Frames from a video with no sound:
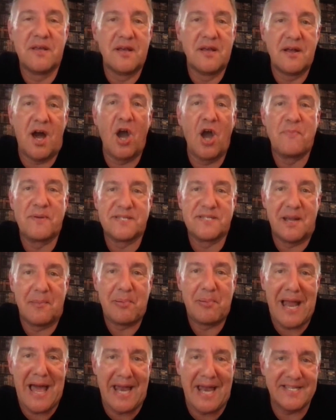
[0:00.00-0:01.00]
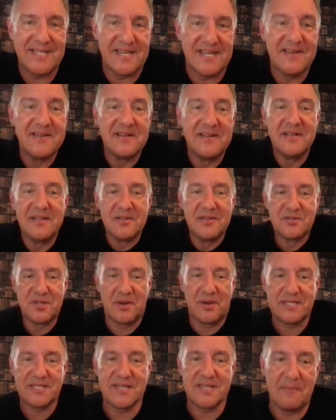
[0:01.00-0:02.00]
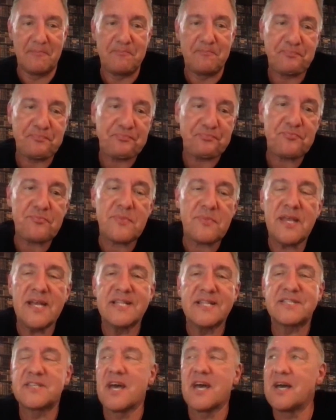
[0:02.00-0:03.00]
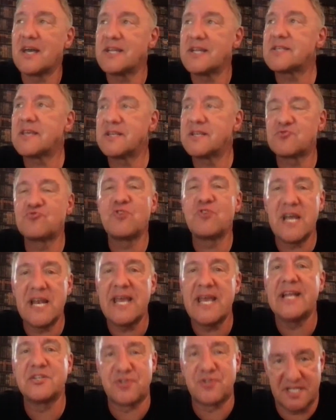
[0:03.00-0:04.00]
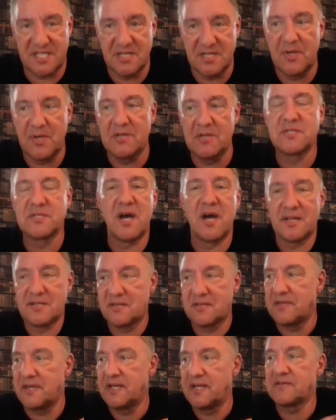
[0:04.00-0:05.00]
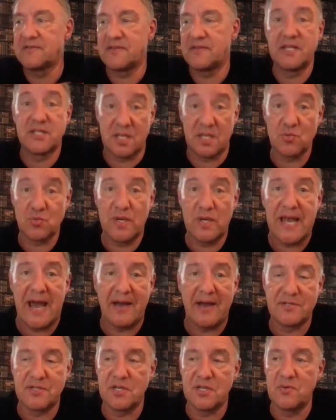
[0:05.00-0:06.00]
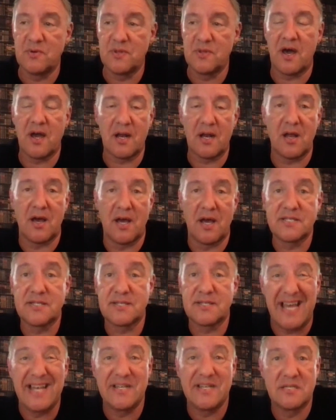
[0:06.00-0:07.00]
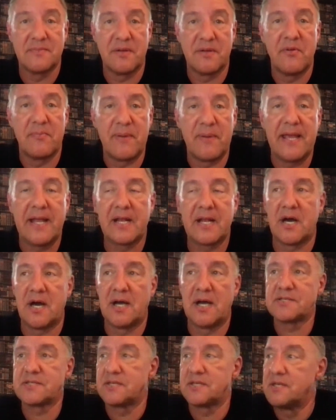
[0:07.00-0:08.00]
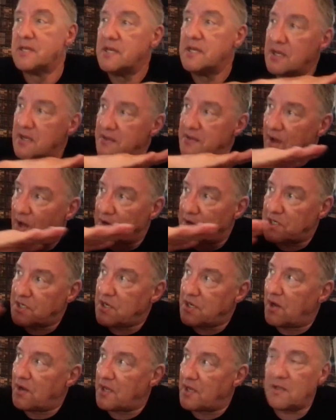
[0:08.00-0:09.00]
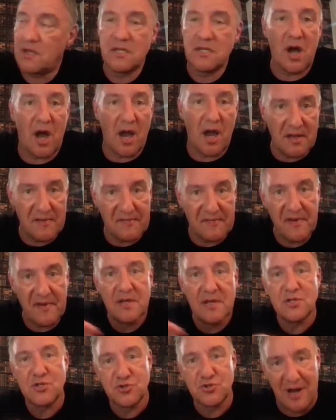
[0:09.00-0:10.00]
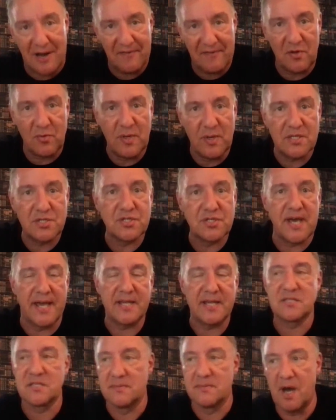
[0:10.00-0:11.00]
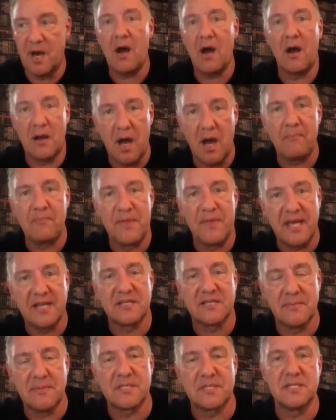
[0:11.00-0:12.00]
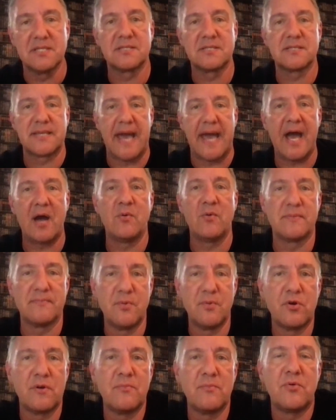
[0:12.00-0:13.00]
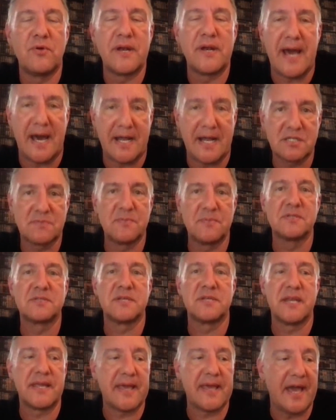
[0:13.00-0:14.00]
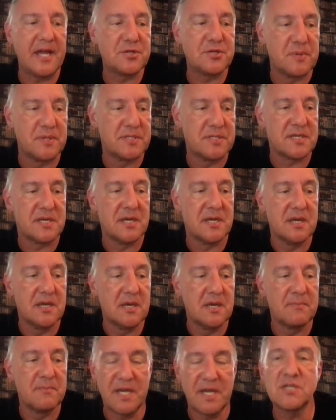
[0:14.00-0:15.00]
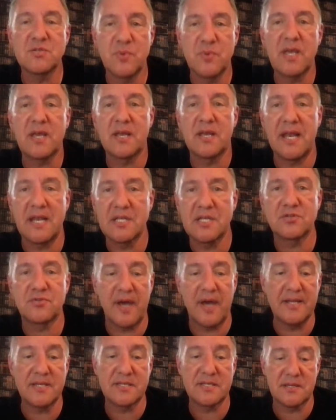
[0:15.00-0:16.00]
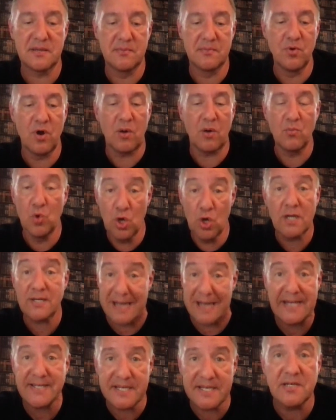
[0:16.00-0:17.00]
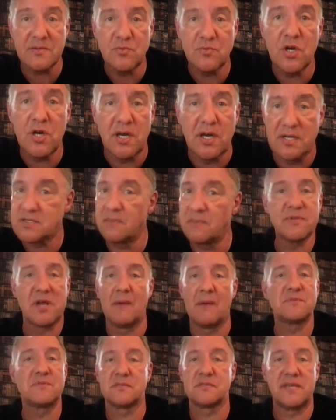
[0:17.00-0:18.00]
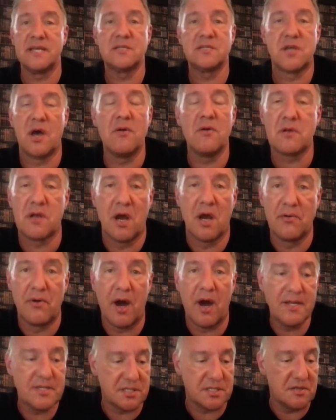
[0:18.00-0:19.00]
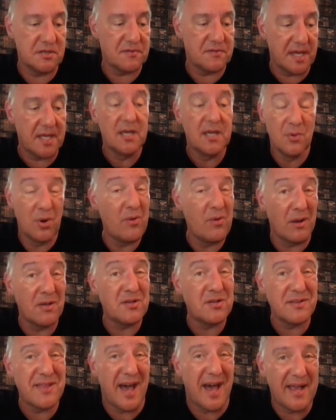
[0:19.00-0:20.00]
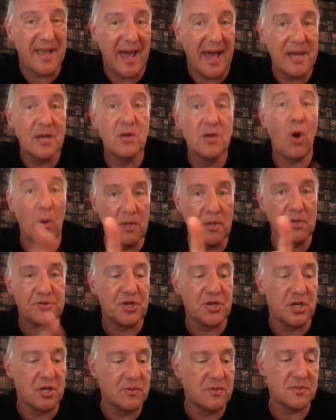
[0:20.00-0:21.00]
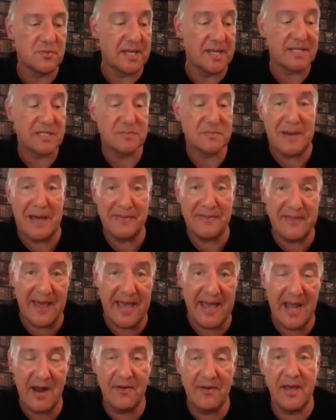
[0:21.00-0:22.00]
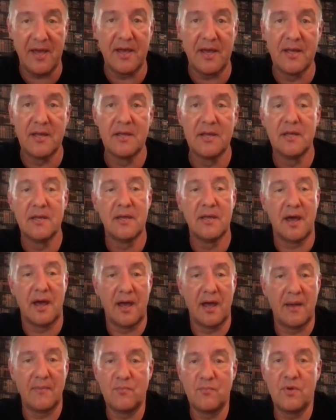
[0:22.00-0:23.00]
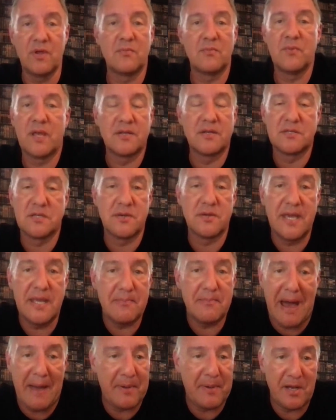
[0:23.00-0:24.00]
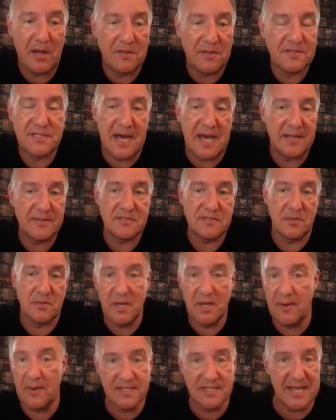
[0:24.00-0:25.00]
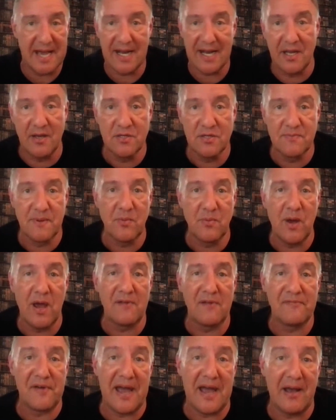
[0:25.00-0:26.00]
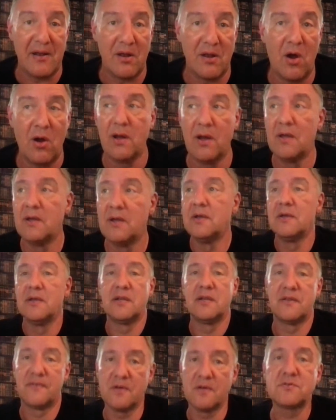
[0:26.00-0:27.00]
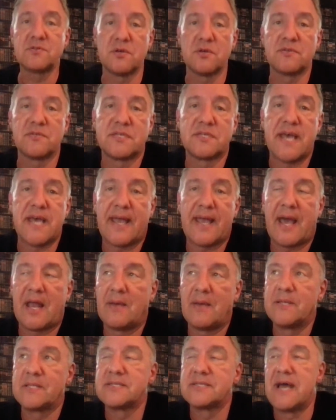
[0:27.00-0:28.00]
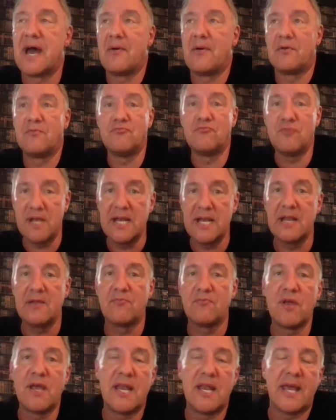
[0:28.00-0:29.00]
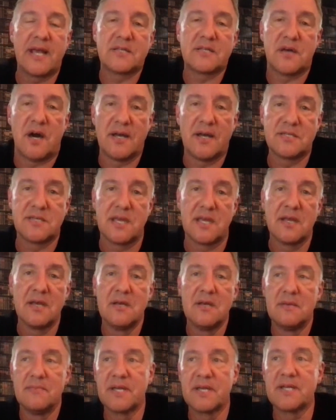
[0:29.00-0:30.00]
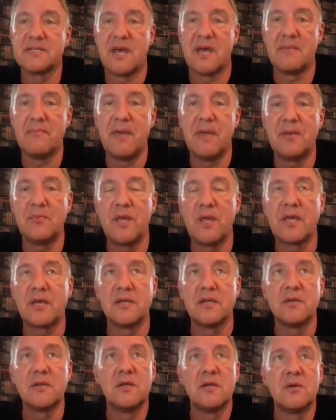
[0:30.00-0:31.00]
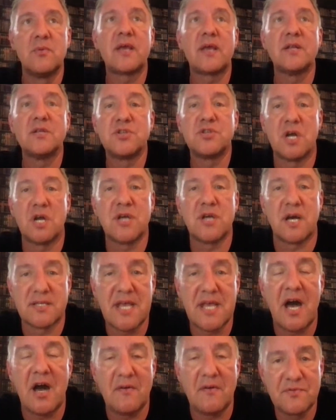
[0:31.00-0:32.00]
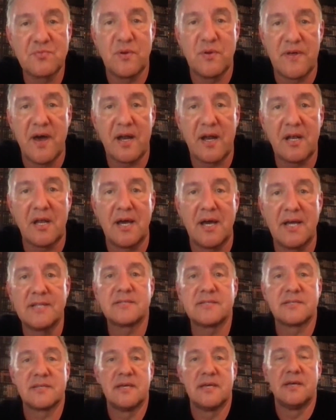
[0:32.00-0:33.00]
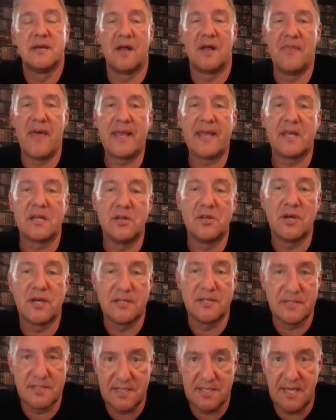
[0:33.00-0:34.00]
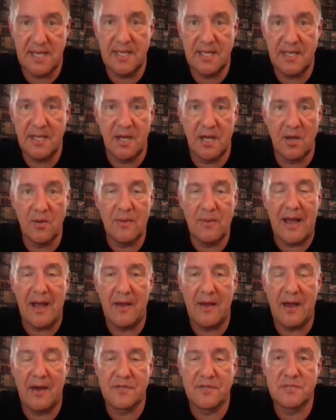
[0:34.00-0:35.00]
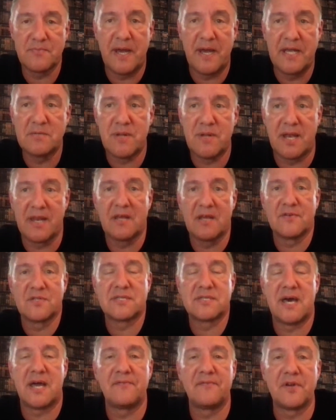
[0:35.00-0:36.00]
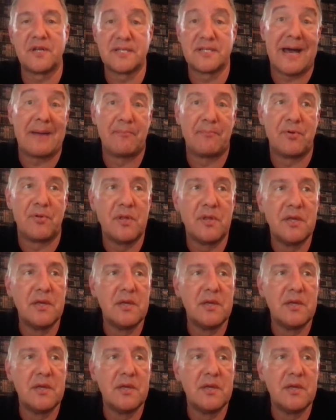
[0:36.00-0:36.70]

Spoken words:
hope isn't a plan, is it? So it's really interesting when you start to think of things as we now do with our clients, tend to be repeat clients, and on a line of travel which takes them up the exhibiting scale with more and more enhancements and engagements, because we can illustrate what worked and didn't work. Sometimes things don't go right and you think we won't do that again. What we'll do is we'll expand that area. We can do heat mapping on stands so we know exactly who's been wearing for how long. Those sorts of tech elements now are really, really exciting because they mean we can judge ourselves with our clients, and they can look and see, how the space planning of a stand, for example,